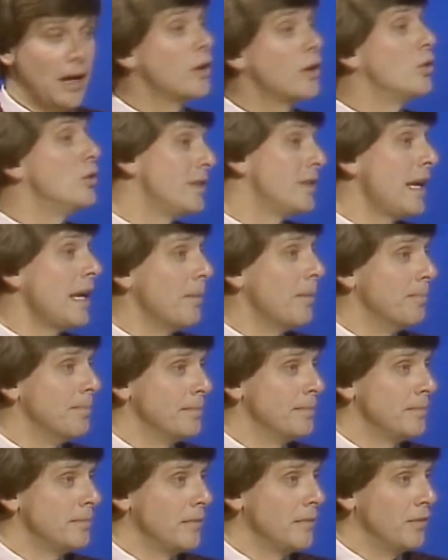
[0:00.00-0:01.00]
Uncle Sam,
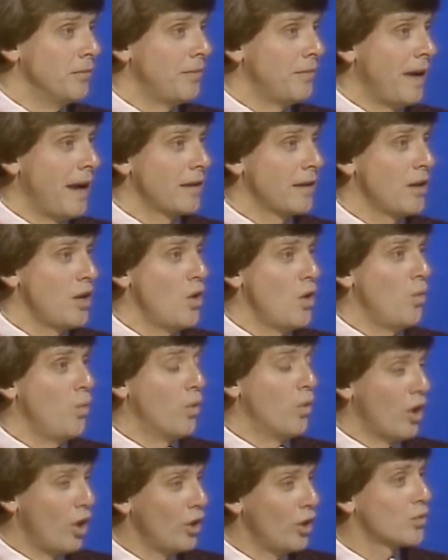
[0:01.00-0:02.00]
in fact,
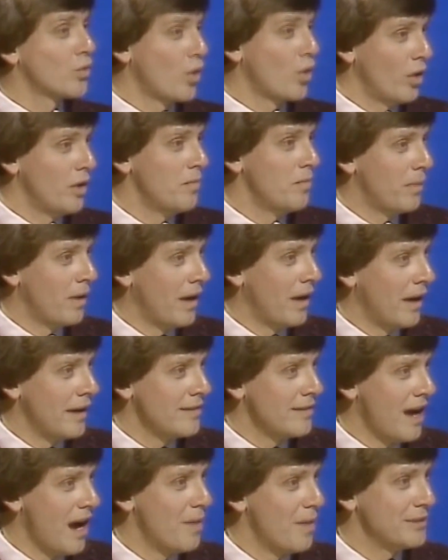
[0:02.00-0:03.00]
were all drawn
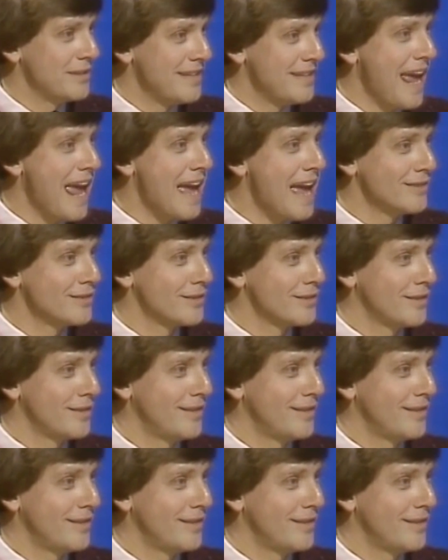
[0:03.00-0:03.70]
by Thomas Nast.